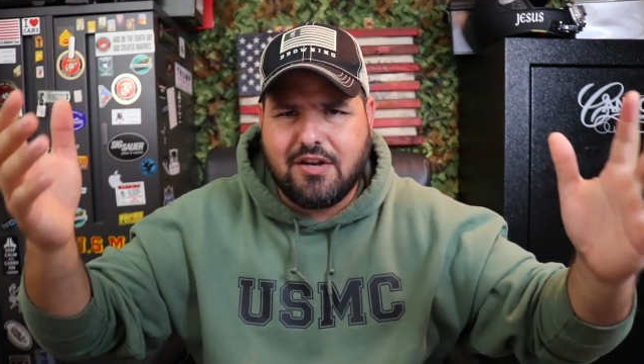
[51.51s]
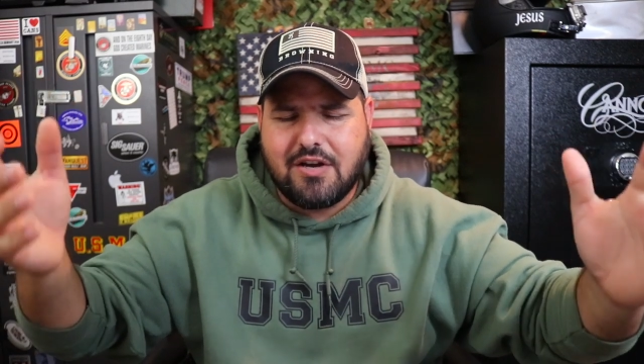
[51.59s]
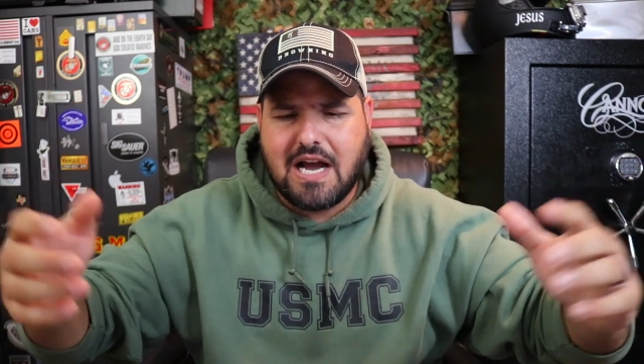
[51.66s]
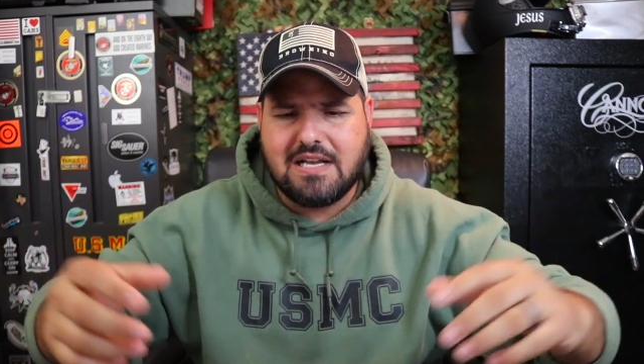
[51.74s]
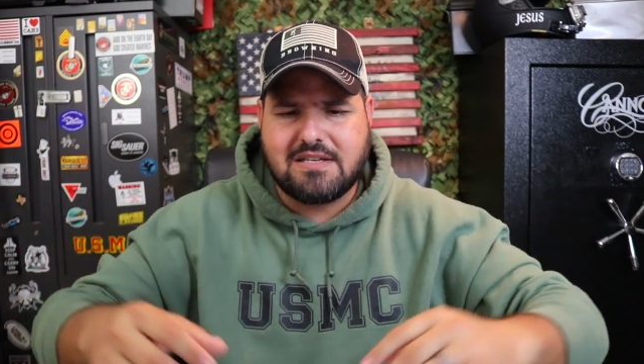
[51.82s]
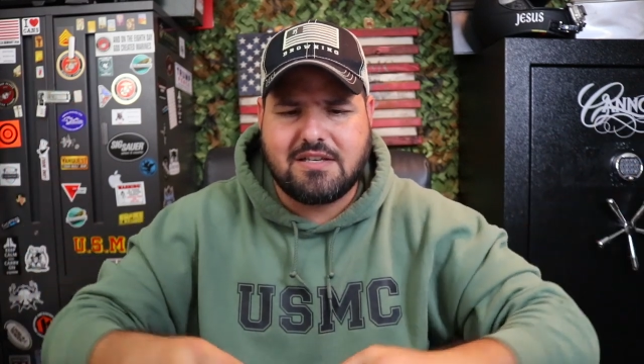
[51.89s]
Nah, you
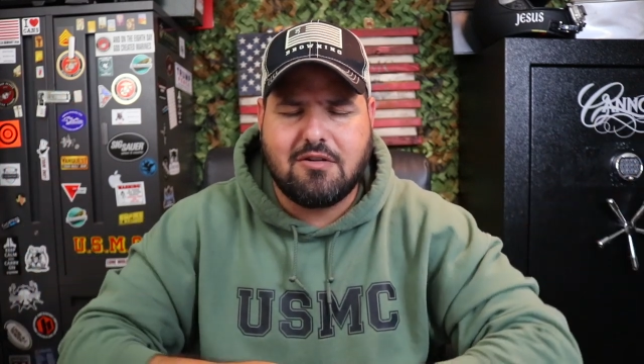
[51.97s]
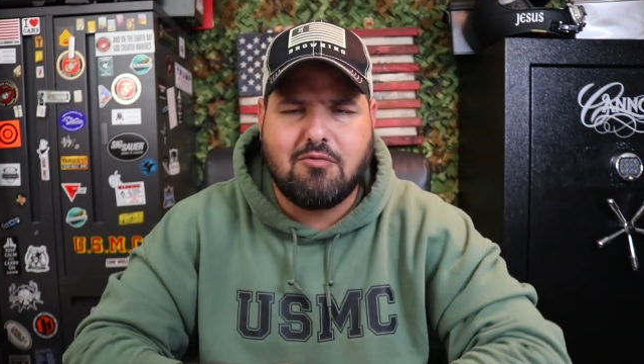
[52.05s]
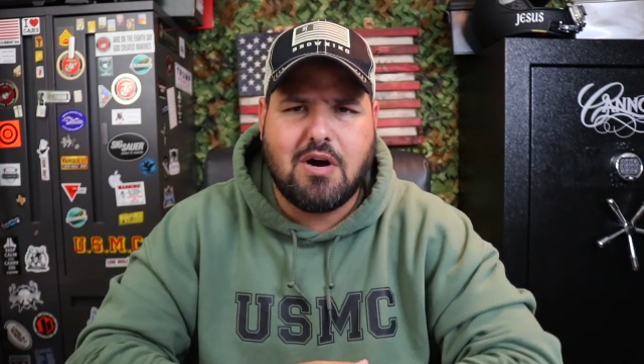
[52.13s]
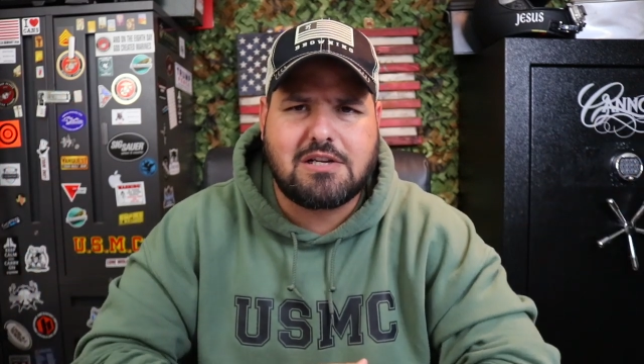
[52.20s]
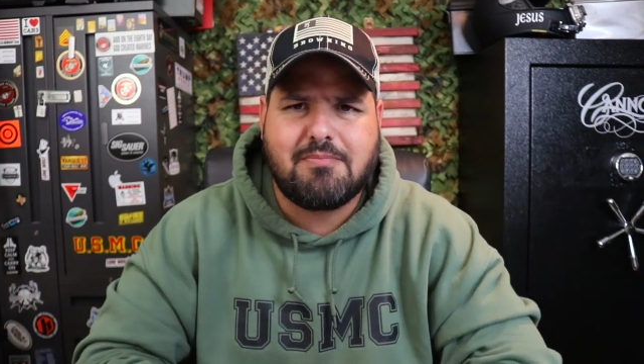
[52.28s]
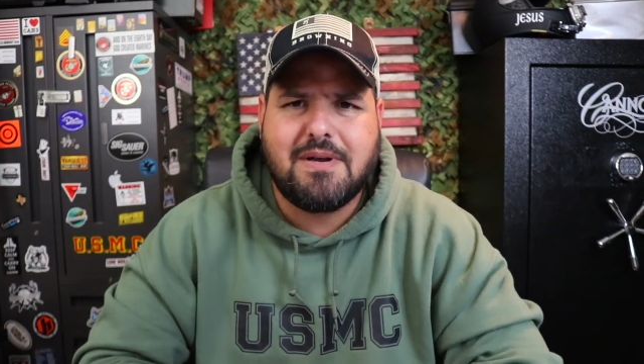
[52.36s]
guys here
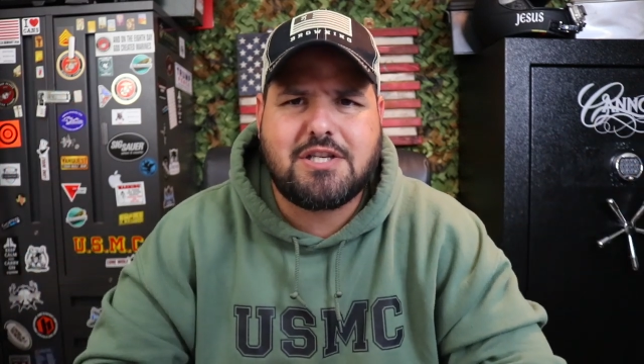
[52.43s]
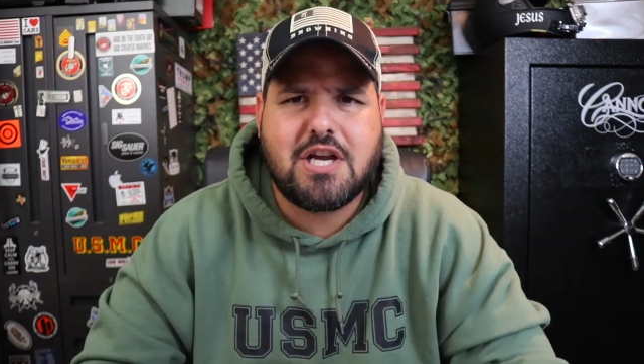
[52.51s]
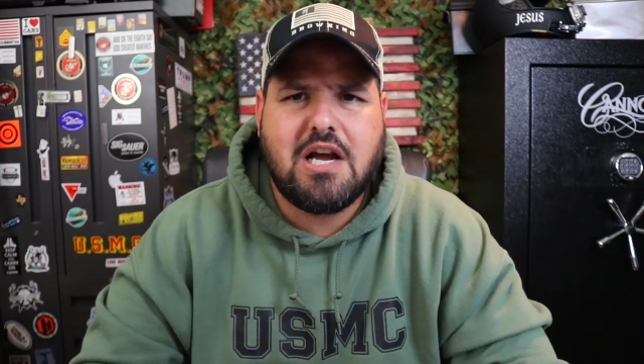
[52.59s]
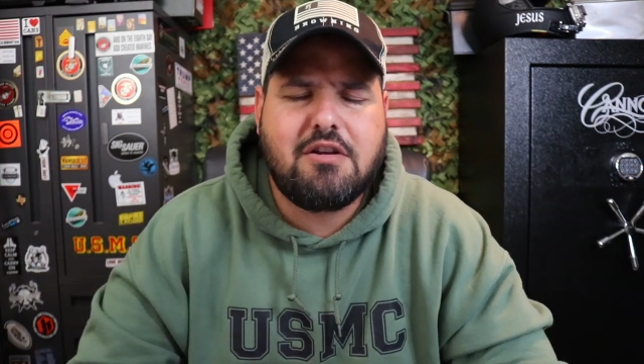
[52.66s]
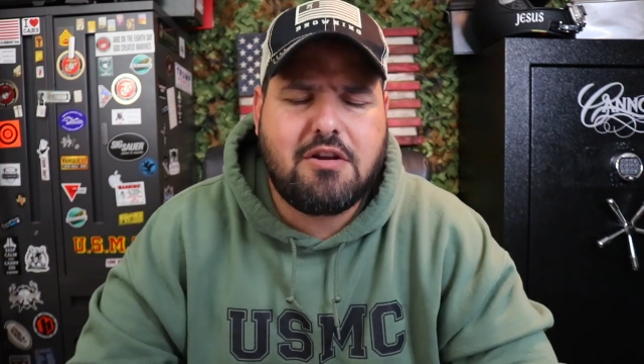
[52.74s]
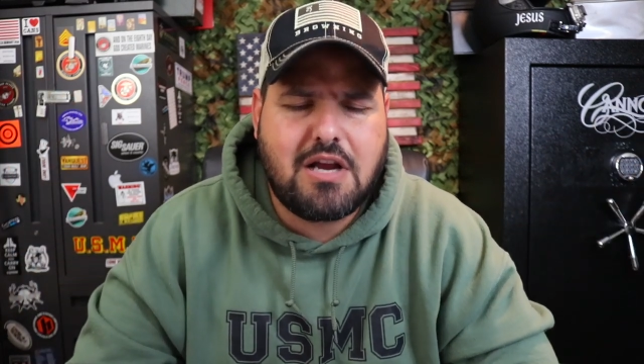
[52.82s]
watch my
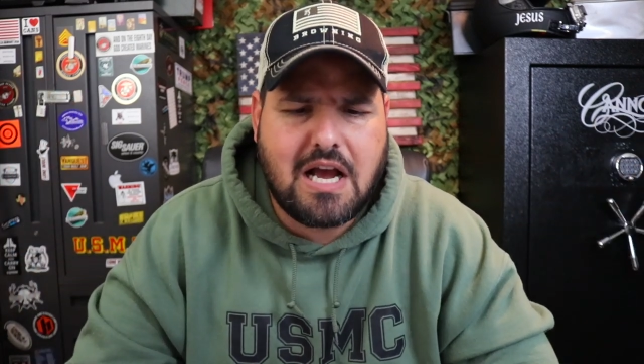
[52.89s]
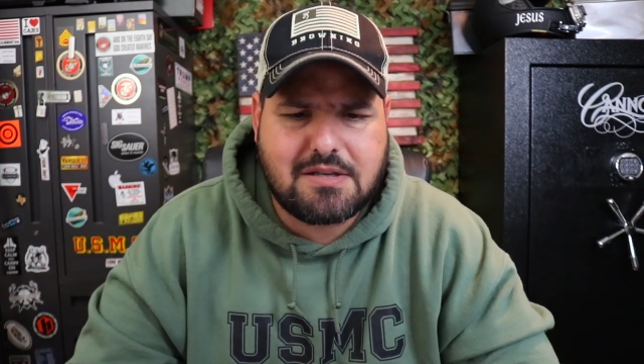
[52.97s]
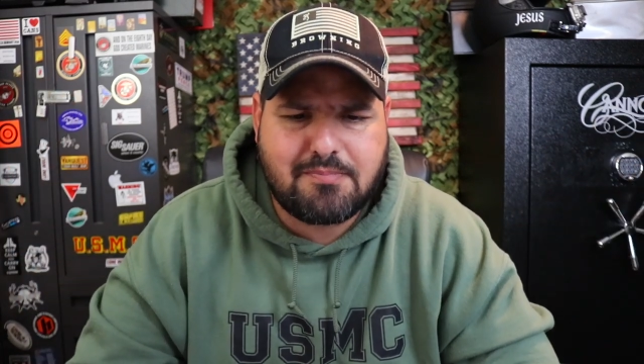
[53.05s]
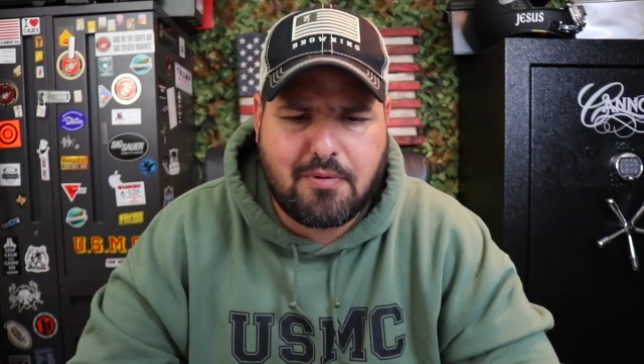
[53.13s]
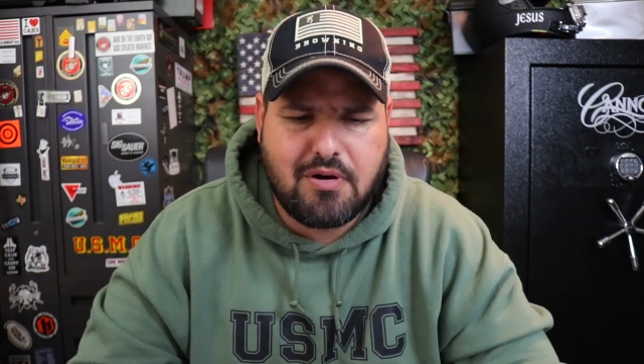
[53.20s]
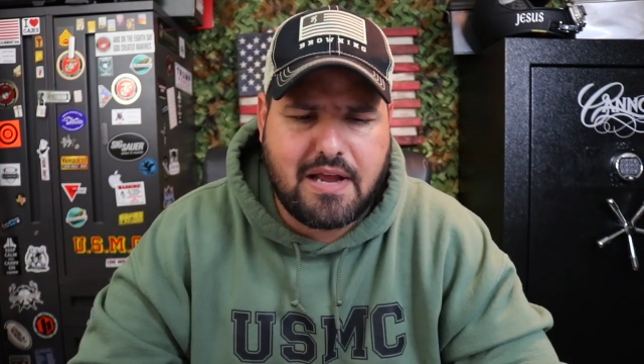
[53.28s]
channel. You
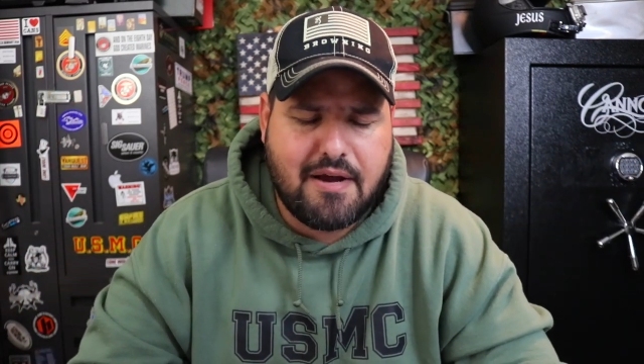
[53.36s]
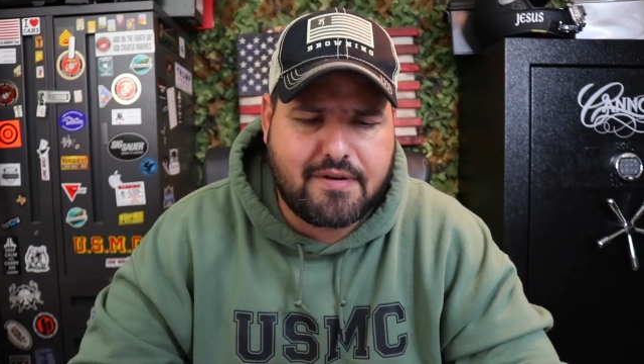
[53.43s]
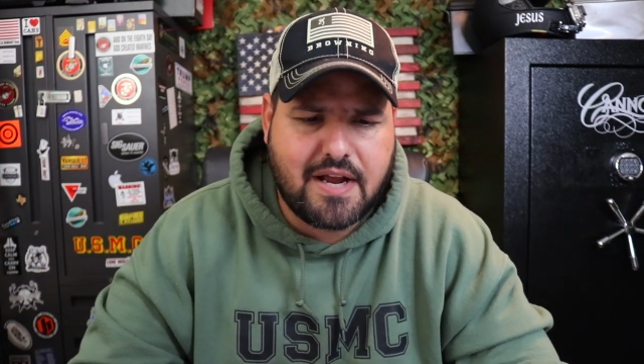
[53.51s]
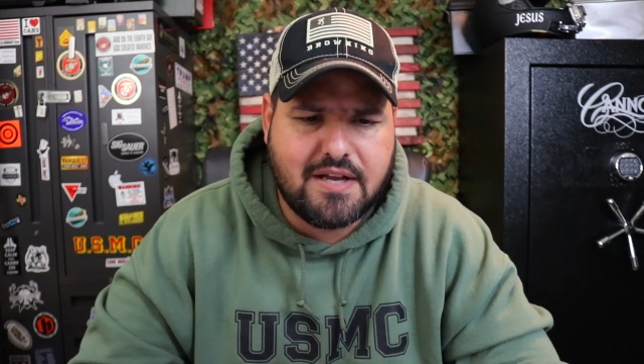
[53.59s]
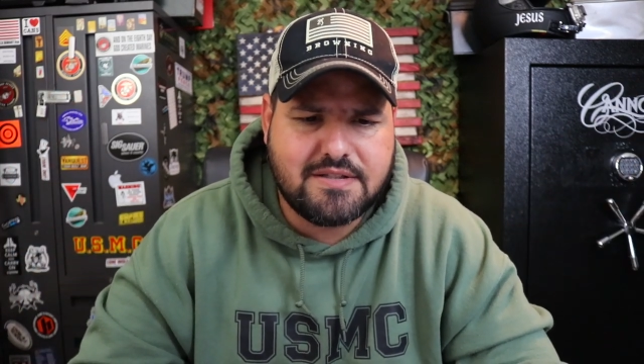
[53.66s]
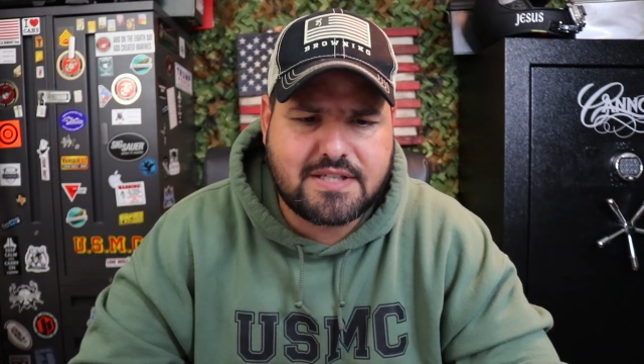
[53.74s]
guys probably
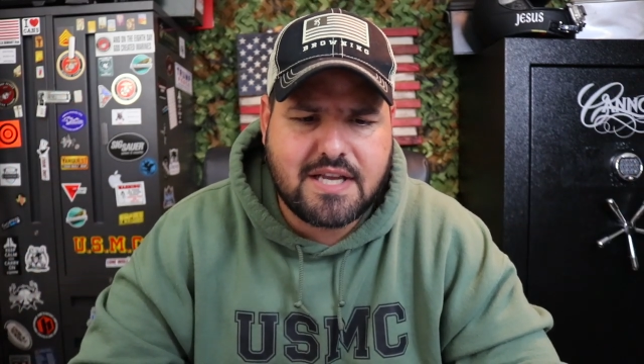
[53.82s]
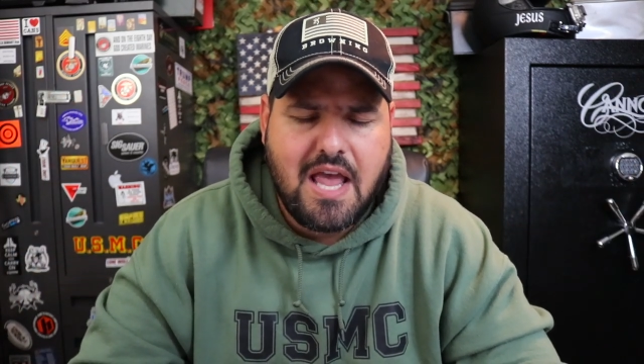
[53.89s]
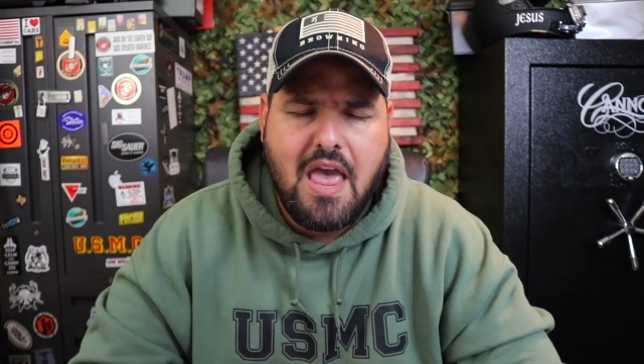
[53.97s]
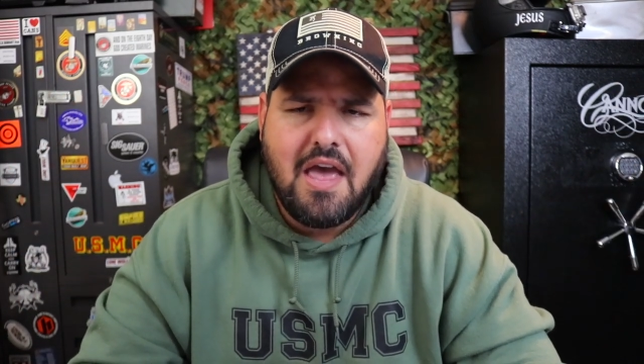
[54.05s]
have guns,